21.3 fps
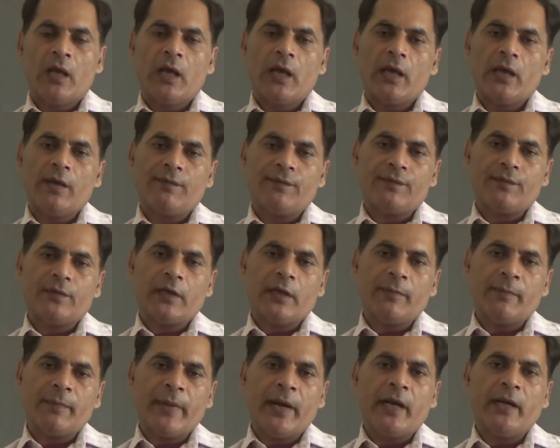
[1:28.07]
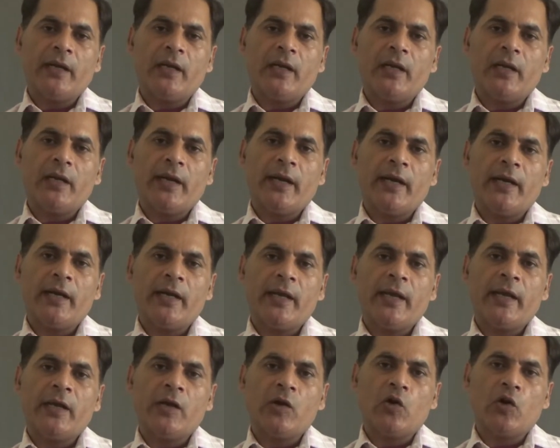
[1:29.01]
If the metal
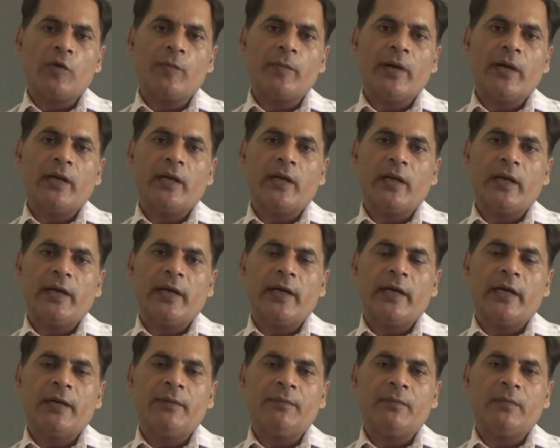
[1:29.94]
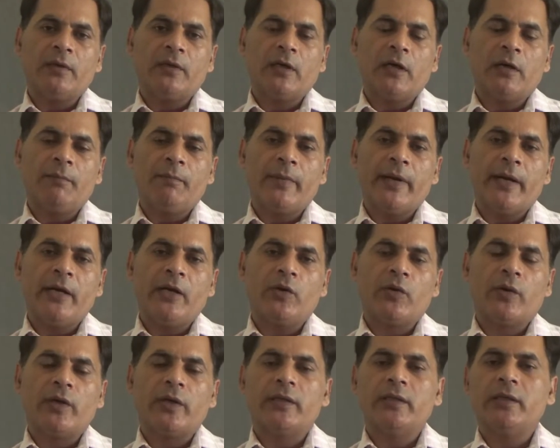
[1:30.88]
and a non-metal atom combine
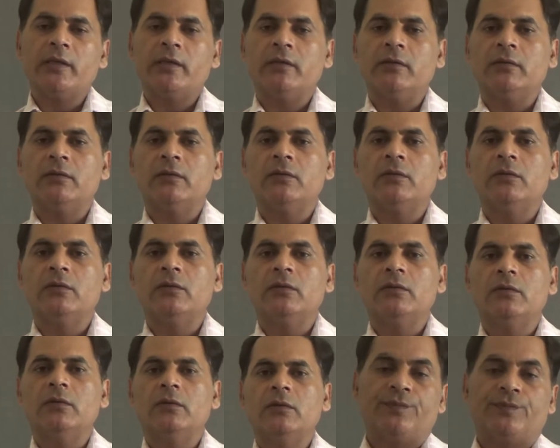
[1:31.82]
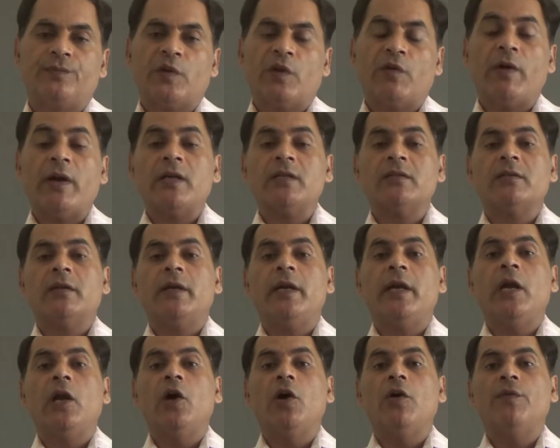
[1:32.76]
together, what is the
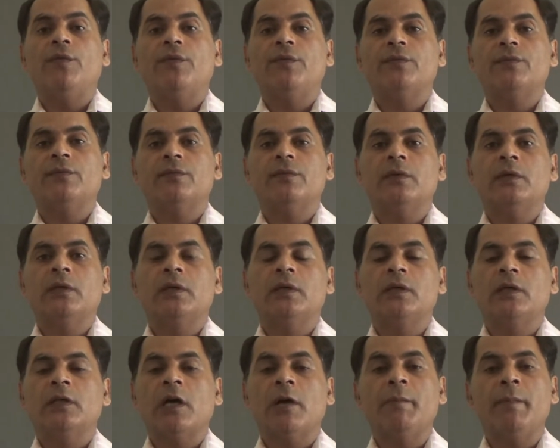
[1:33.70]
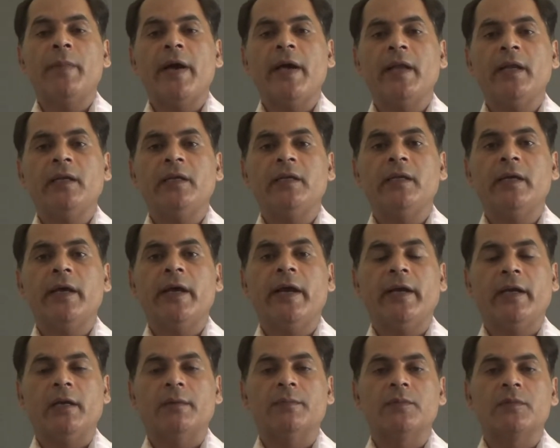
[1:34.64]
need of combining
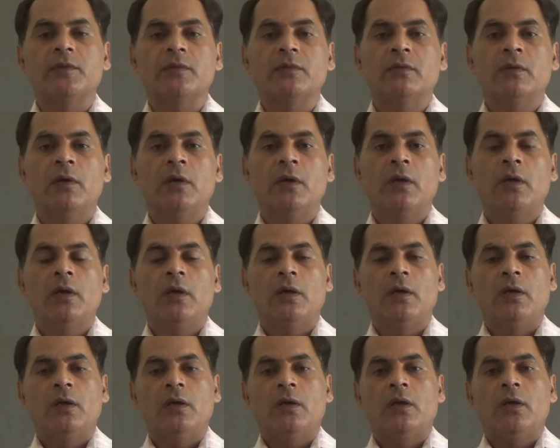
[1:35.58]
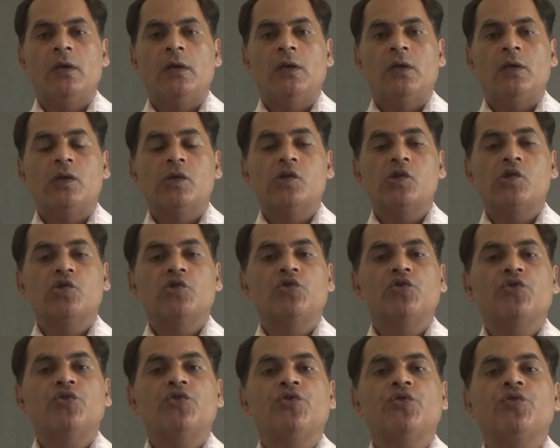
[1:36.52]
atoms?
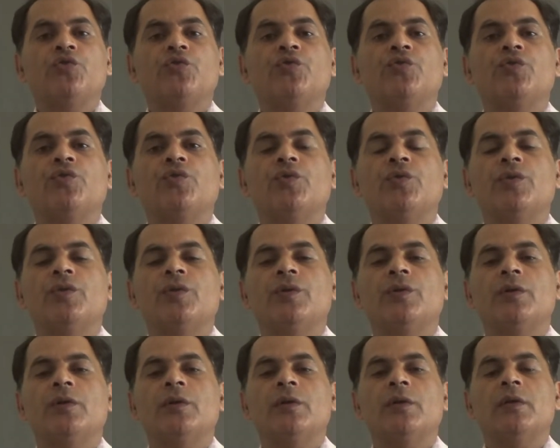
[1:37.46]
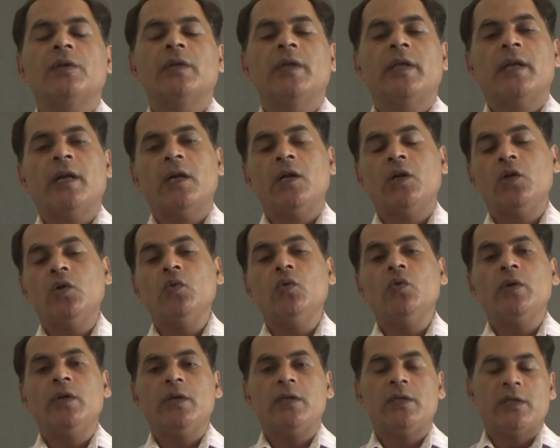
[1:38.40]
So there are
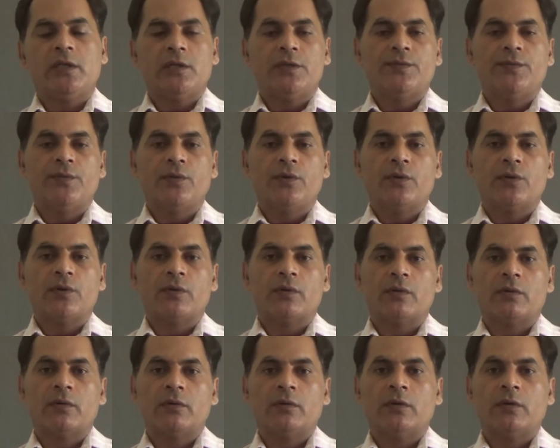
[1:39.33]
two reasons for